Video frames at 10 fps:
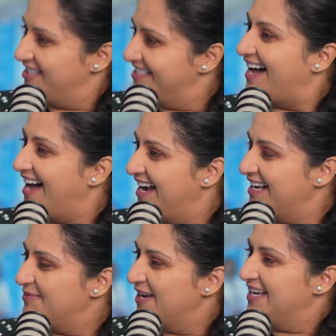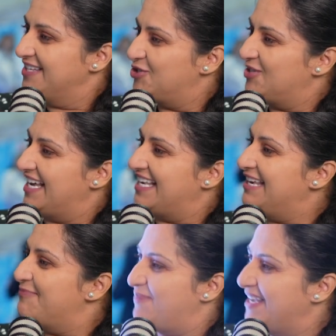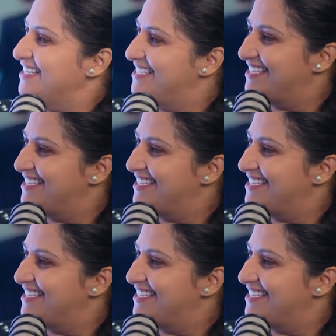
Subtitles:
the time so they keep pace.